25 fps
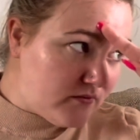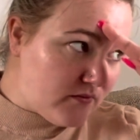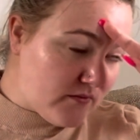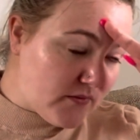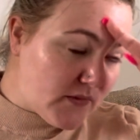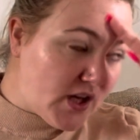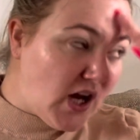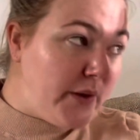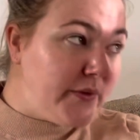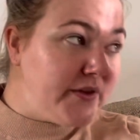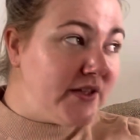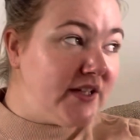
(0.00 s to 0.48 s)

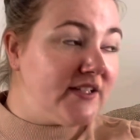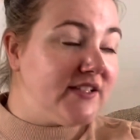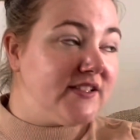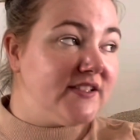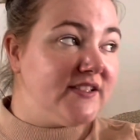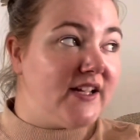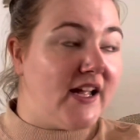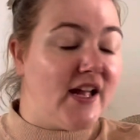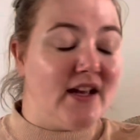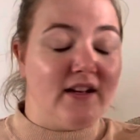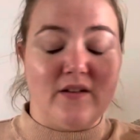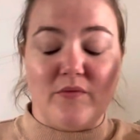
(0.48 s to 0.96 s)
I would
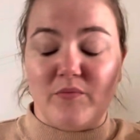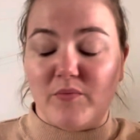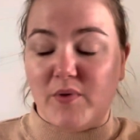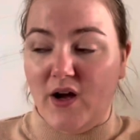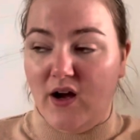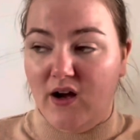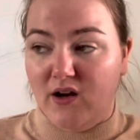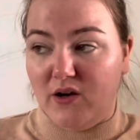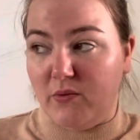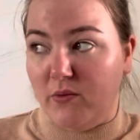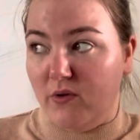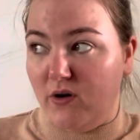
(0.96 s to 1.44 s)
extend it
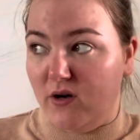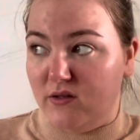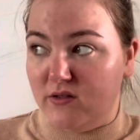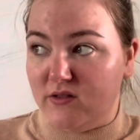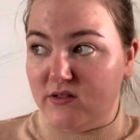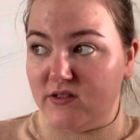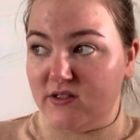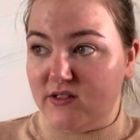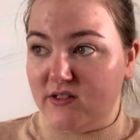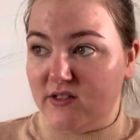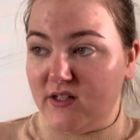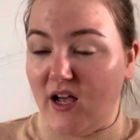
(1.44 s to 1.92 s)

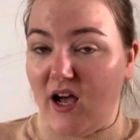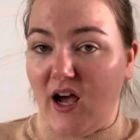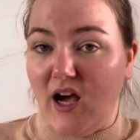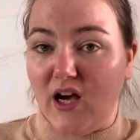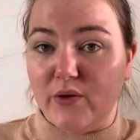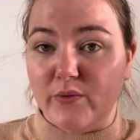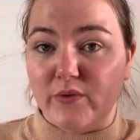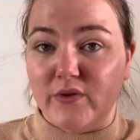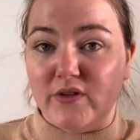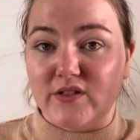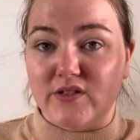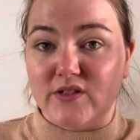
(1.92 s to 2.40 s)
backwards. I
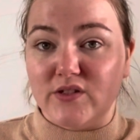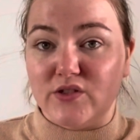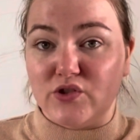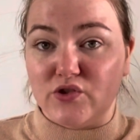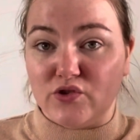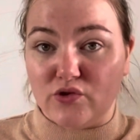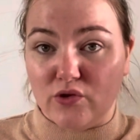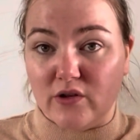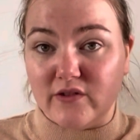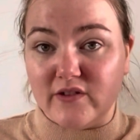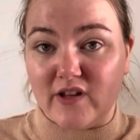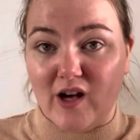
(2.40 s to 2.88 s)
would
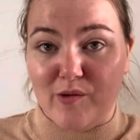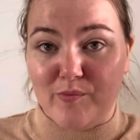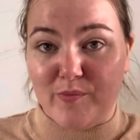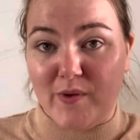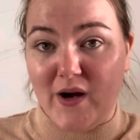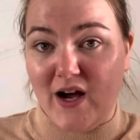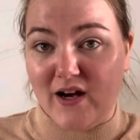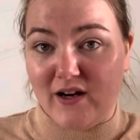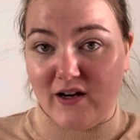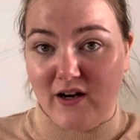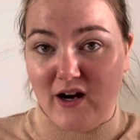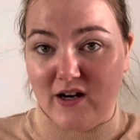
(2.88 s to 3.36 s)
sort that
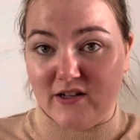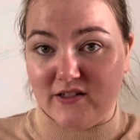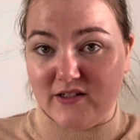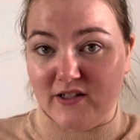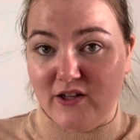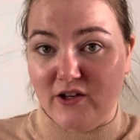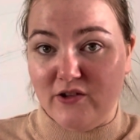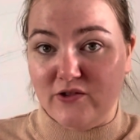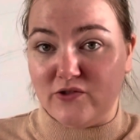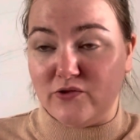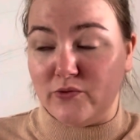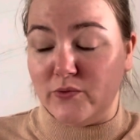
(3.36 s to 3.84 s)
back garden
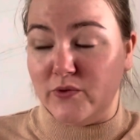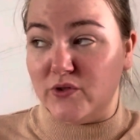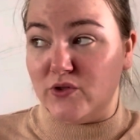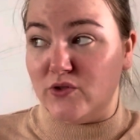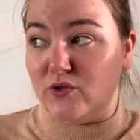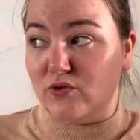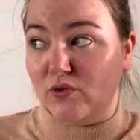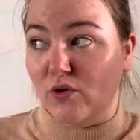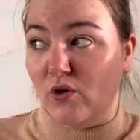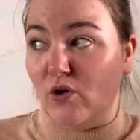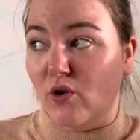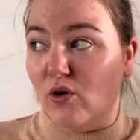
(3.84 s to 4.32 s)
out so it's
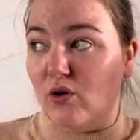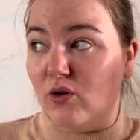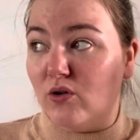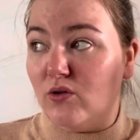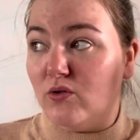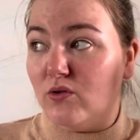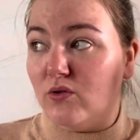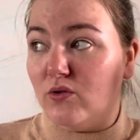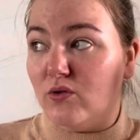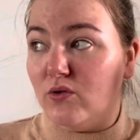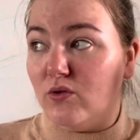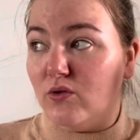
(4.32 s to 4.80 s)
not
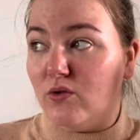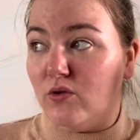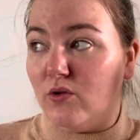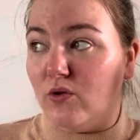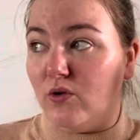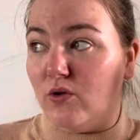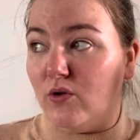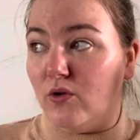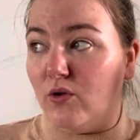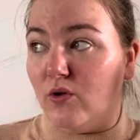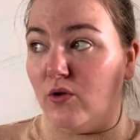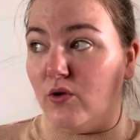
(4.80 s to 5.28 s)

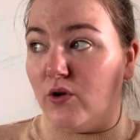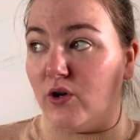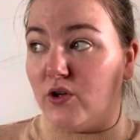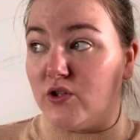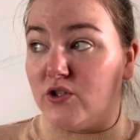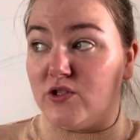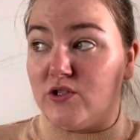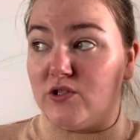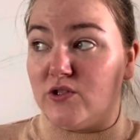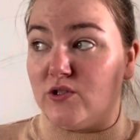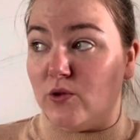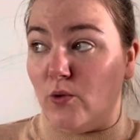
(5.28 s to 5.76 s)
on a
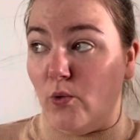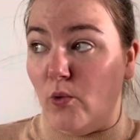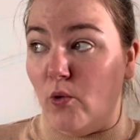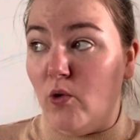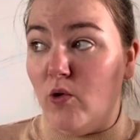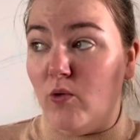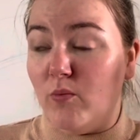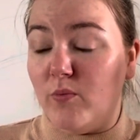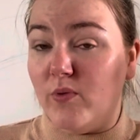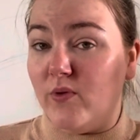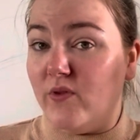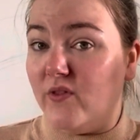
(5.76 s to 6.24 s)

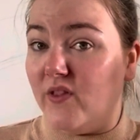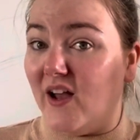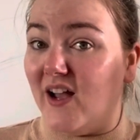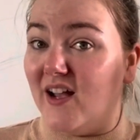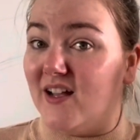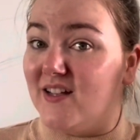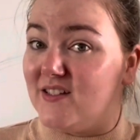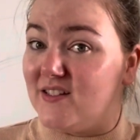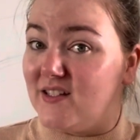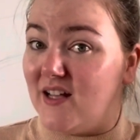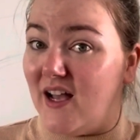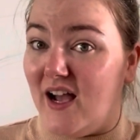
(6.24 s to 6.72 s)
slope, that
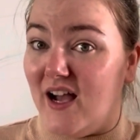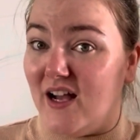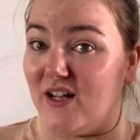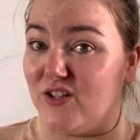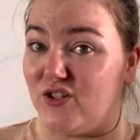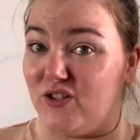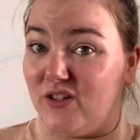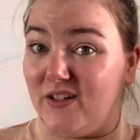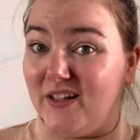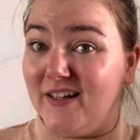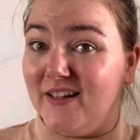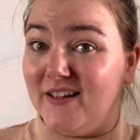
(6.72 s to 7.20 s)
it's
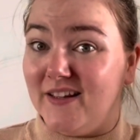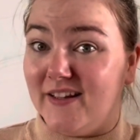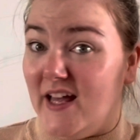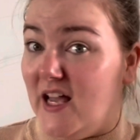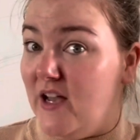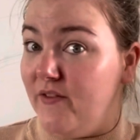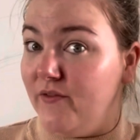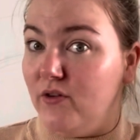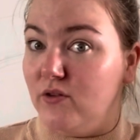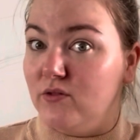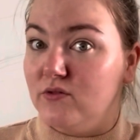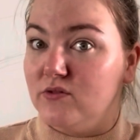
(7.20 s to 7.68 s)
actually
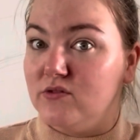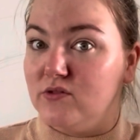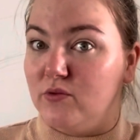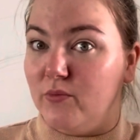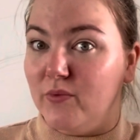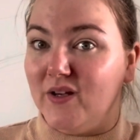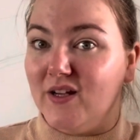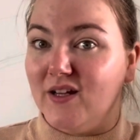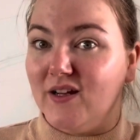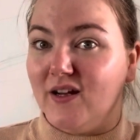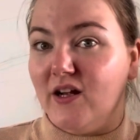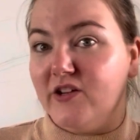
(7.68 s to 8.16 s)
level, so we
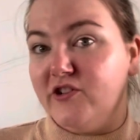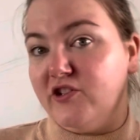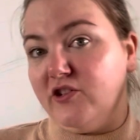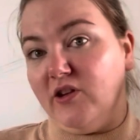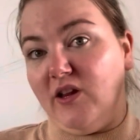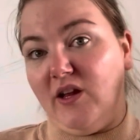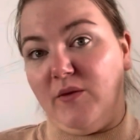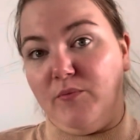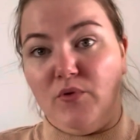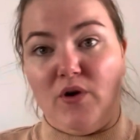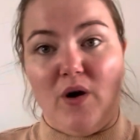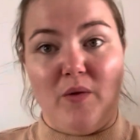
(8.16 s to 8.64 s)
can actually
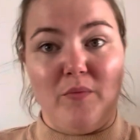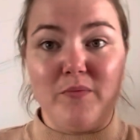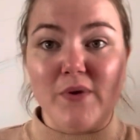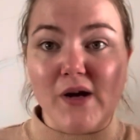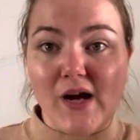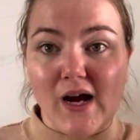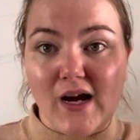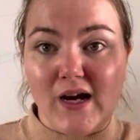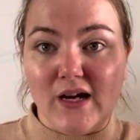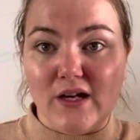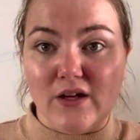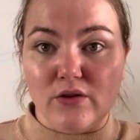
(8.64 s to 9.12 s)
like put a
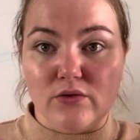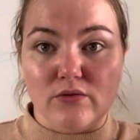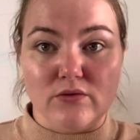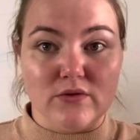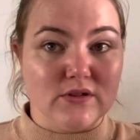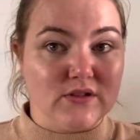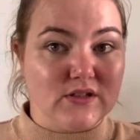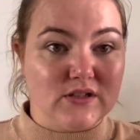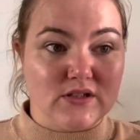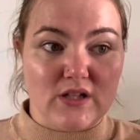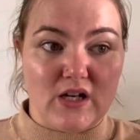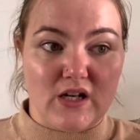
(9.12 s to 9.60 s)
patio
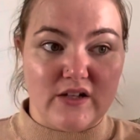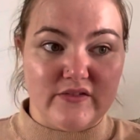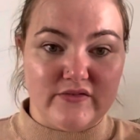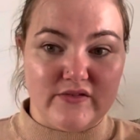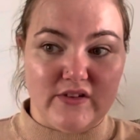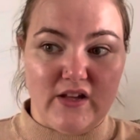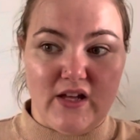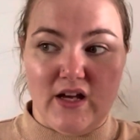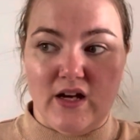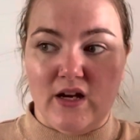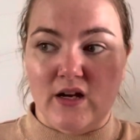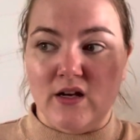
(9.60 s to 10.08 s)
and stuff
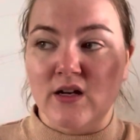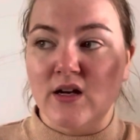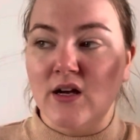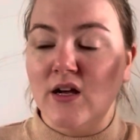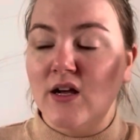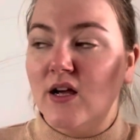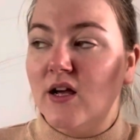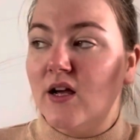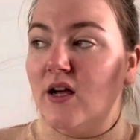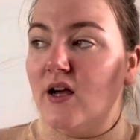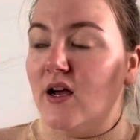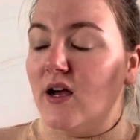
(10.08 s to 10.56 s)
there.
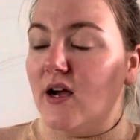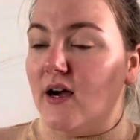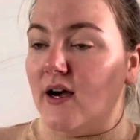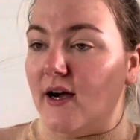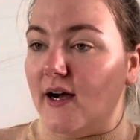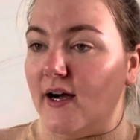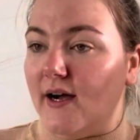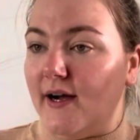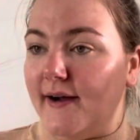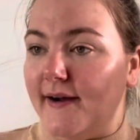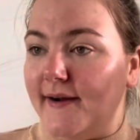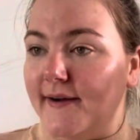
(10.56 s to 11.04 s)

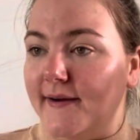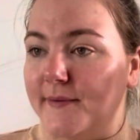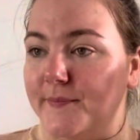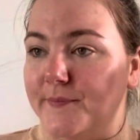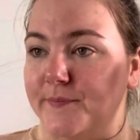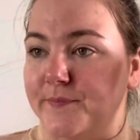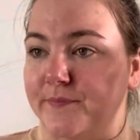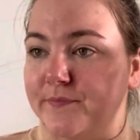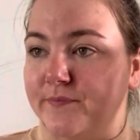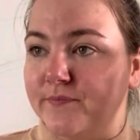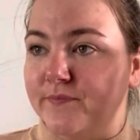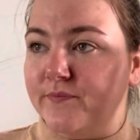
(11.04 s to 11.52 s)

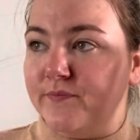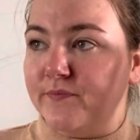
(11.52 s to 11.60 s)
I